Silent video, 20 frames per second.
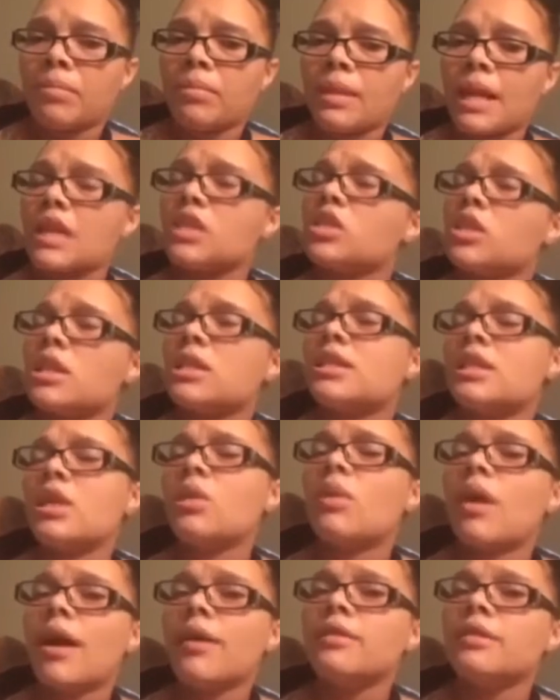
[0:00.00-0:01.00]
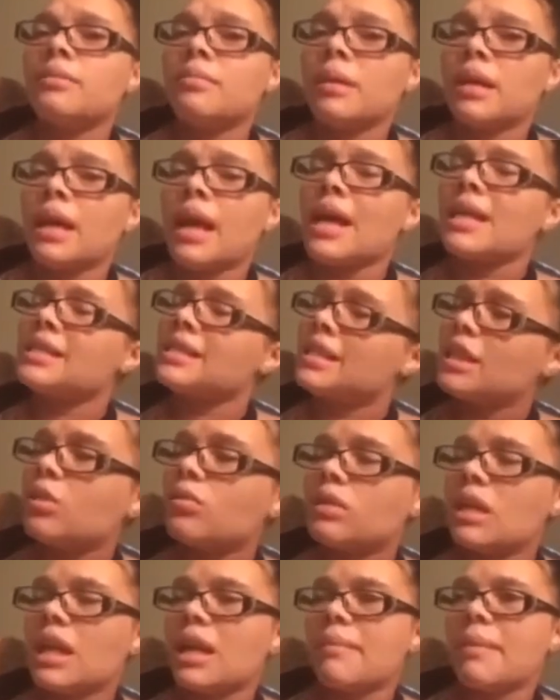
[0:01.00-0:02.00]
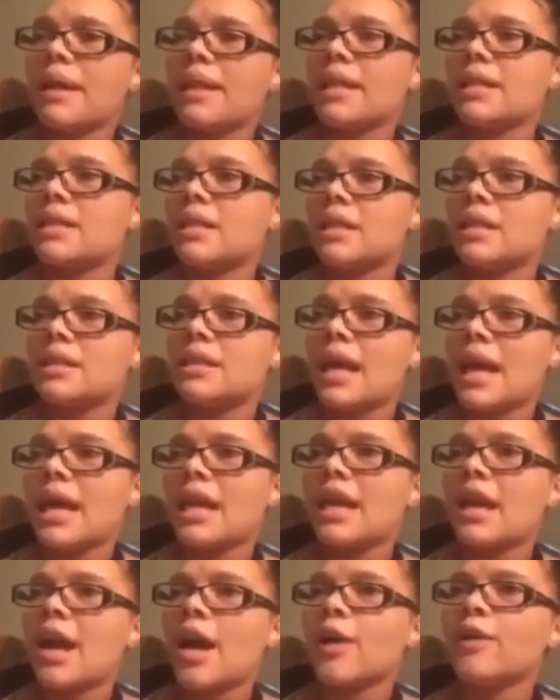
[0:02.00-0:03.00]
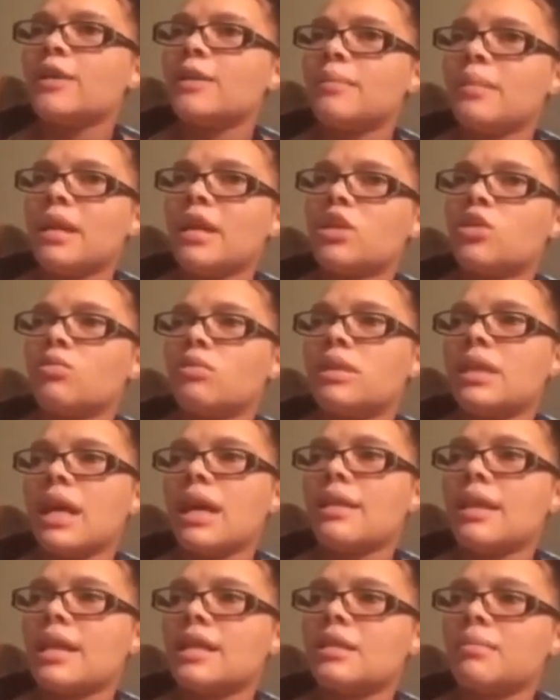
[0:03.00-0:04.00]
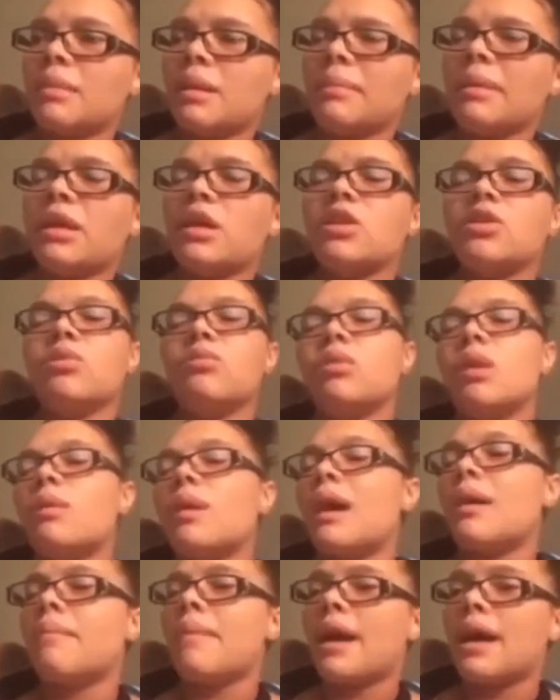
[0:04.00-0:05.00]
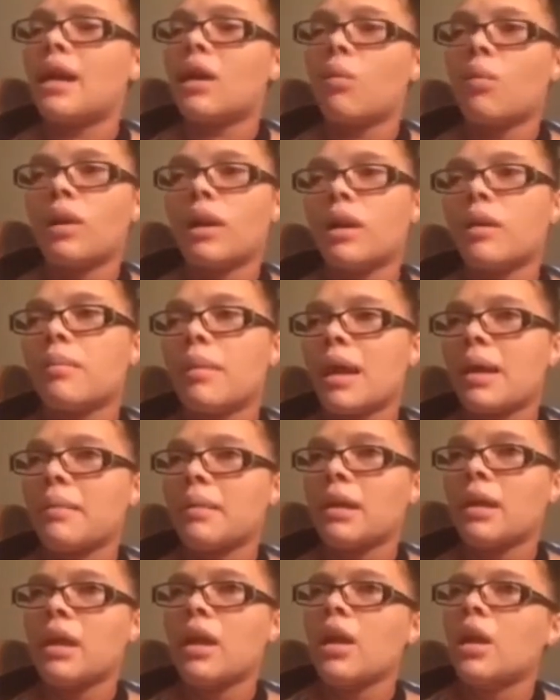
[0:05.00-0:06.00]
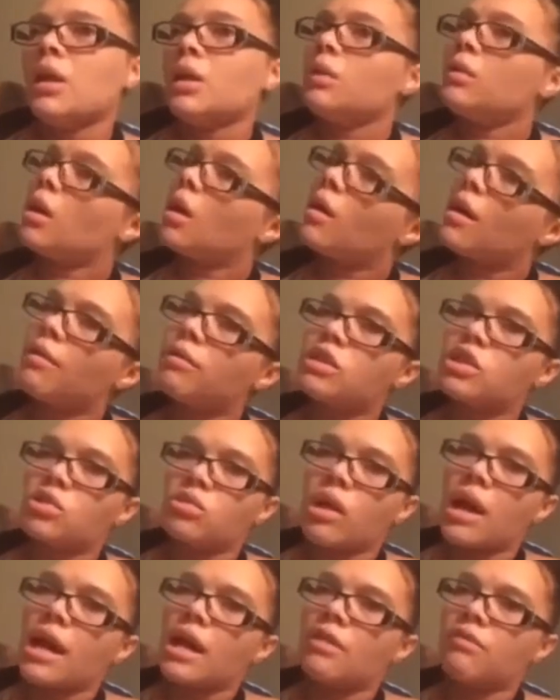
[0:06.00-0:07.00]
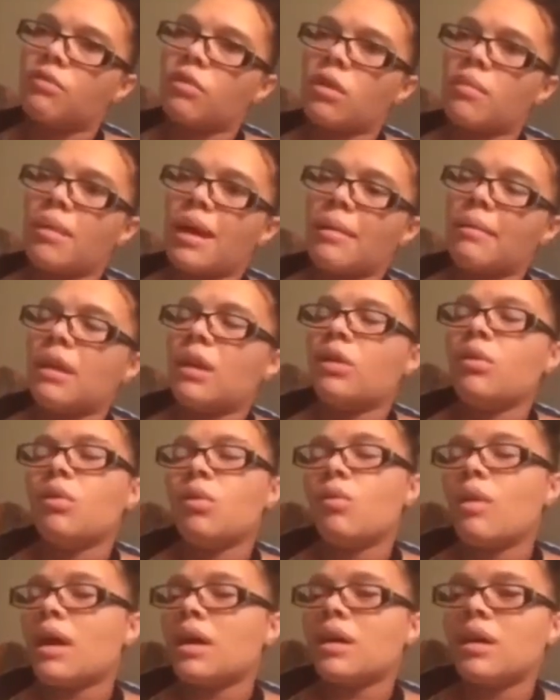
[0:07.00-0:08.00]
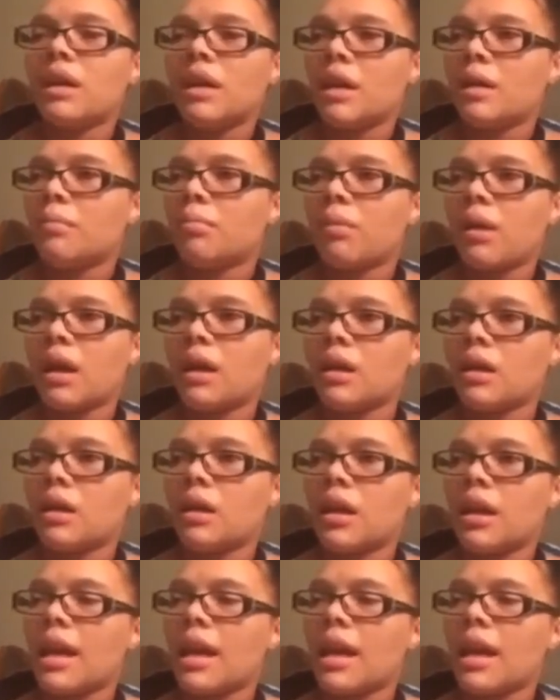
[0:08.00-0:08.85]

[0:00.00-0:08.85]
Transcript: That shit still hurts me. I still think about that to this day, and it hurts me that you said that to me, because you know how bad I wanted a baby. You know I was trying for a baby. You knew I couldn't get pregnant.